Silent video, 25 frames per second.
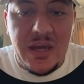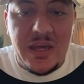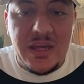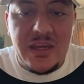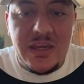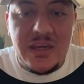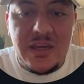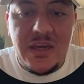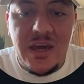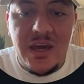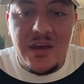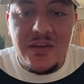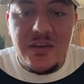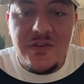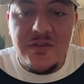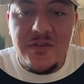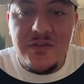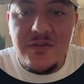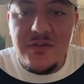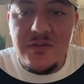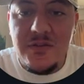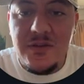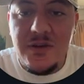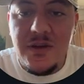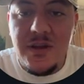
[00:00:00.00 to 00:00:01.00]

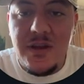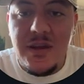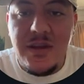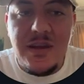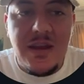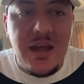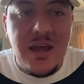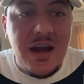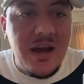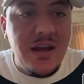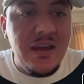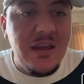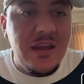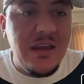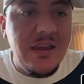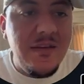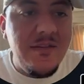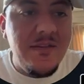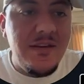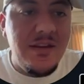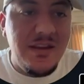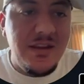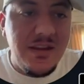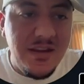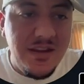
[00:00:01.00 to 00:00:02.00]
guess not
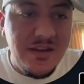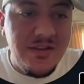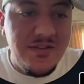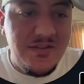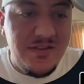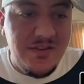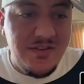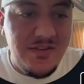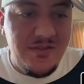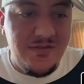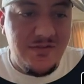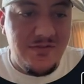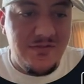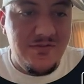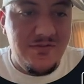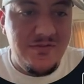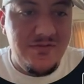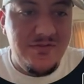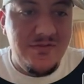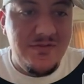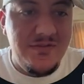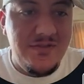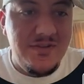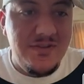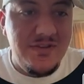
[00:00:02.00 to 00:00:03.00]
even here too.
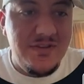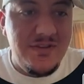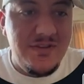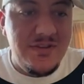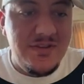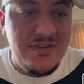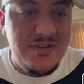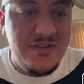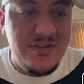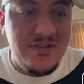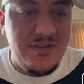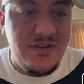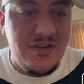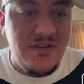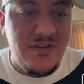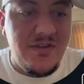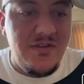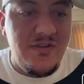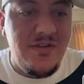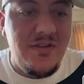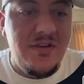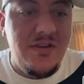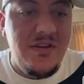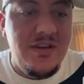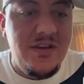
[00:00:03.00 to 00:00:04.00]
So
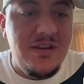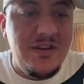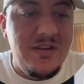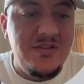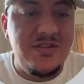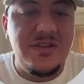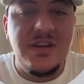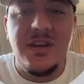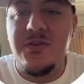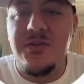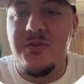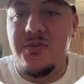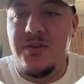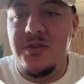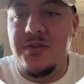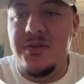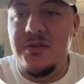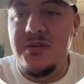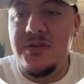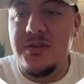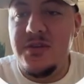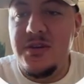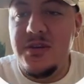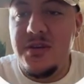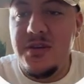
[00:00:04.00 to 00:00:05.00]

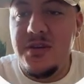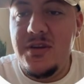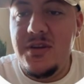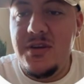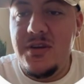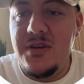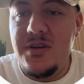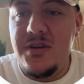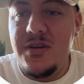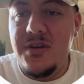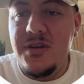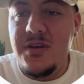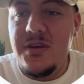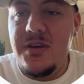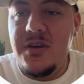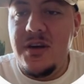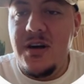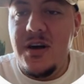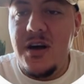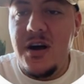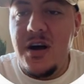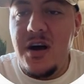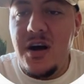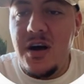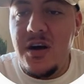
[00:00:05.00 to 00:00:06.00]
general,
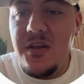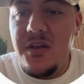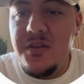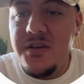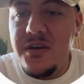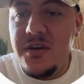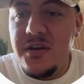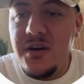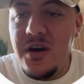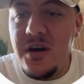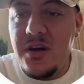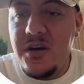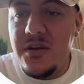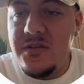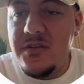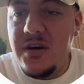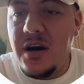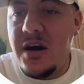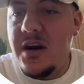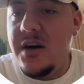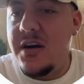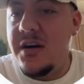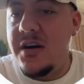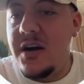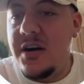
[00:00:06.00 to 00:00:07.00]

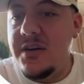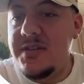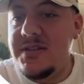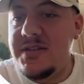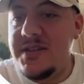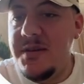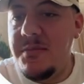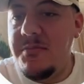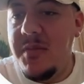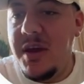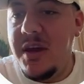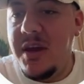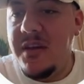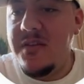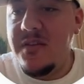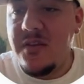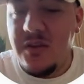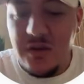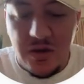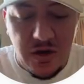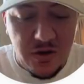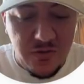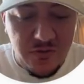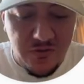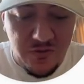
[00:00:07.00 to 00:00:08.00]
on submit,
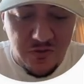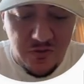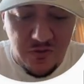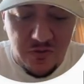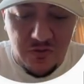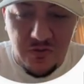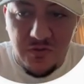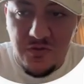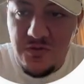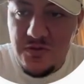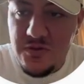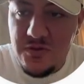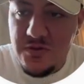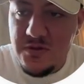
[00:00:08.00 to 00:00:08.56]
go to